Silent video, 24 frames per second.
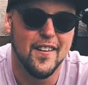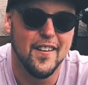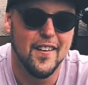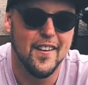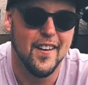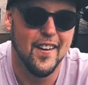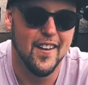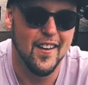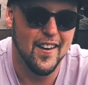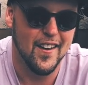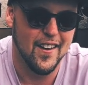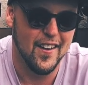
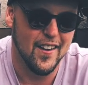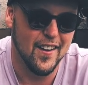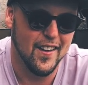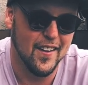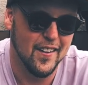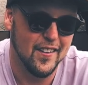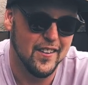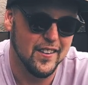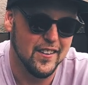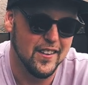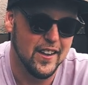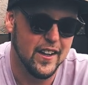
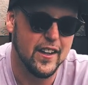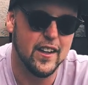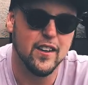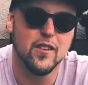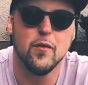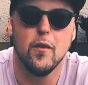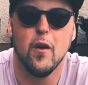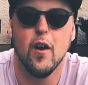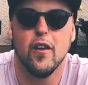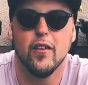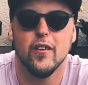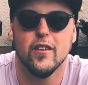uh, like it's
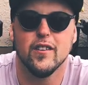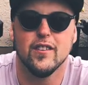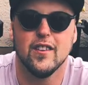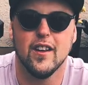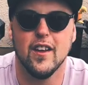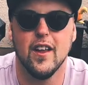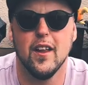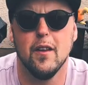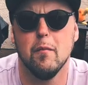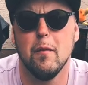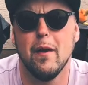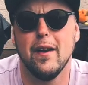Father's Day,
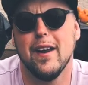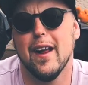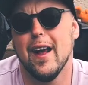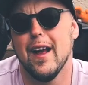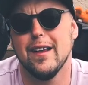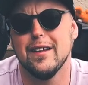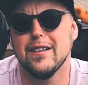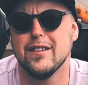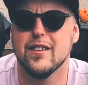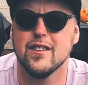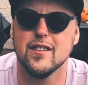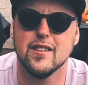and my
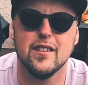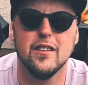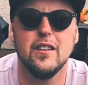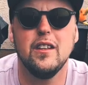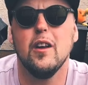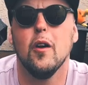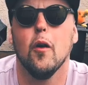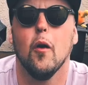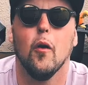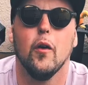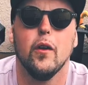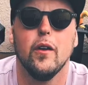dad's just you
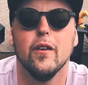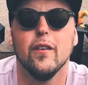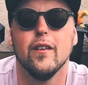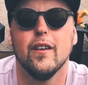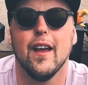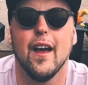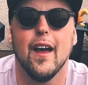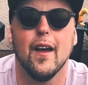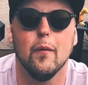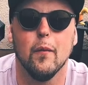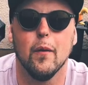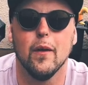know your
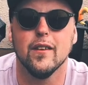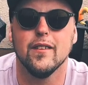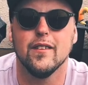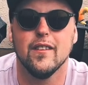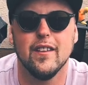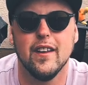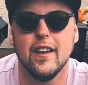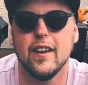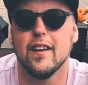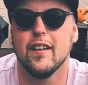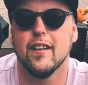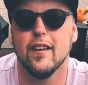dad wants it.
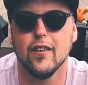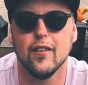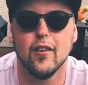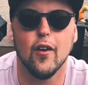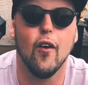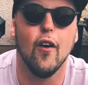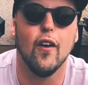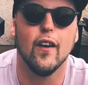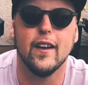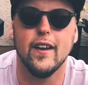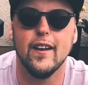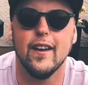like it's
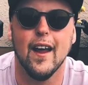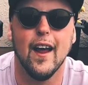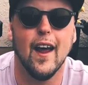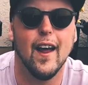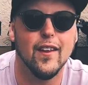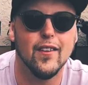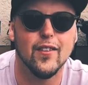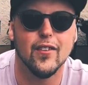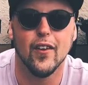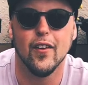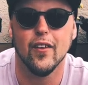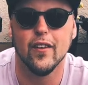hockey
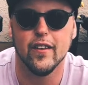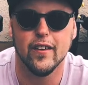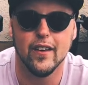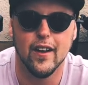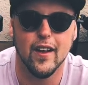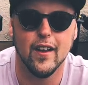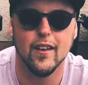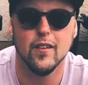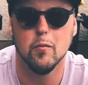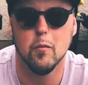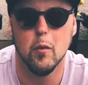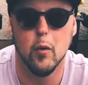dads, soccer
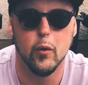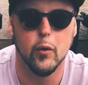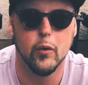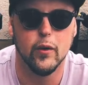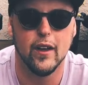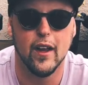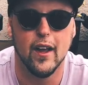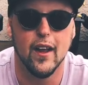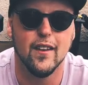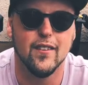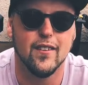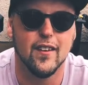dads, moto
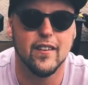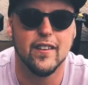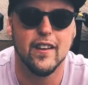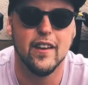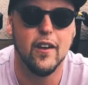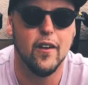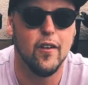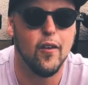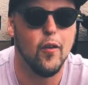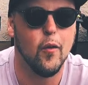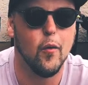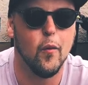dads, like they
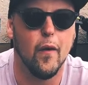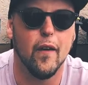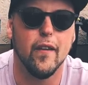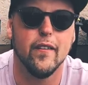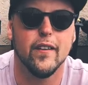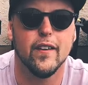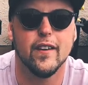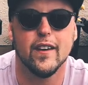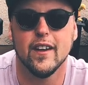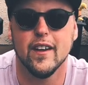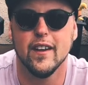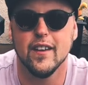all want
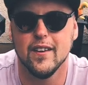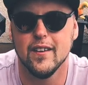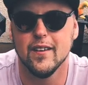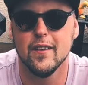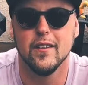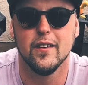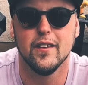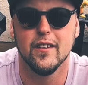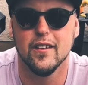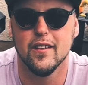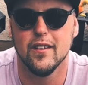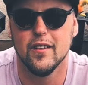their kid
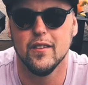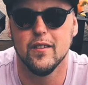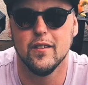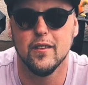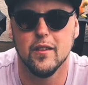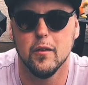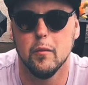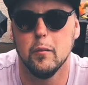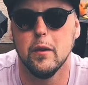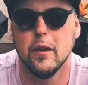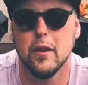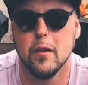to, to,
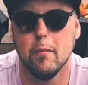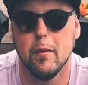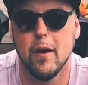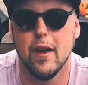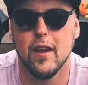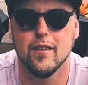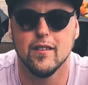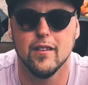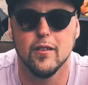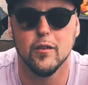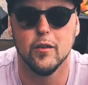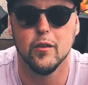to be the
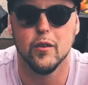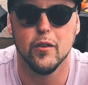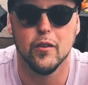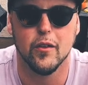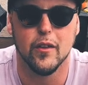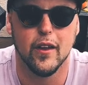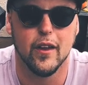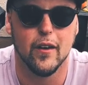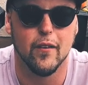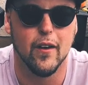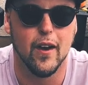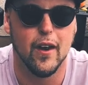best or do the
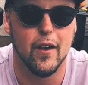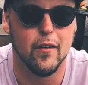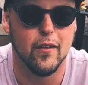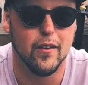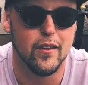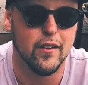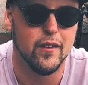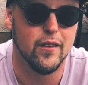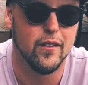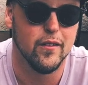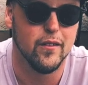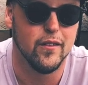thing, right?
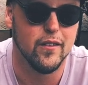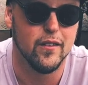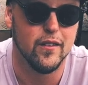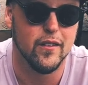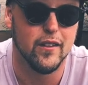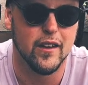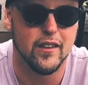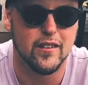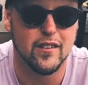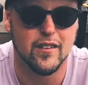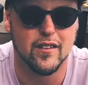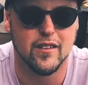
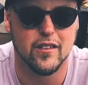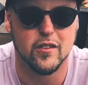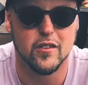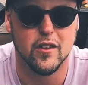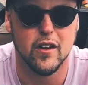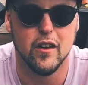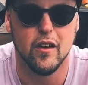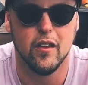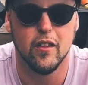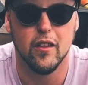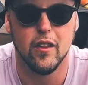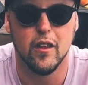That's just a
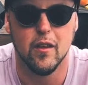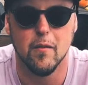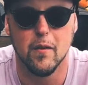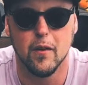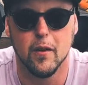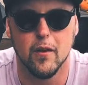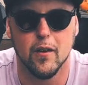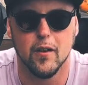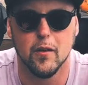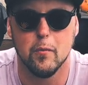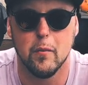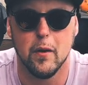trending theme
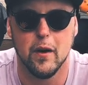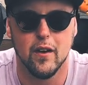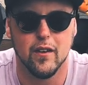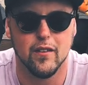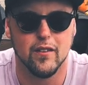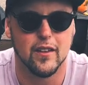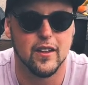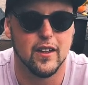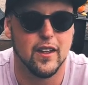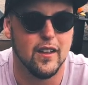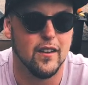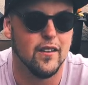across parents
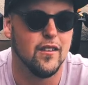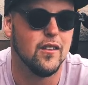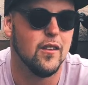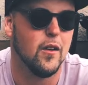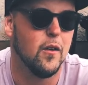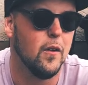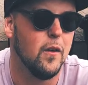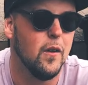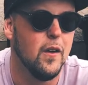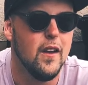and kids. So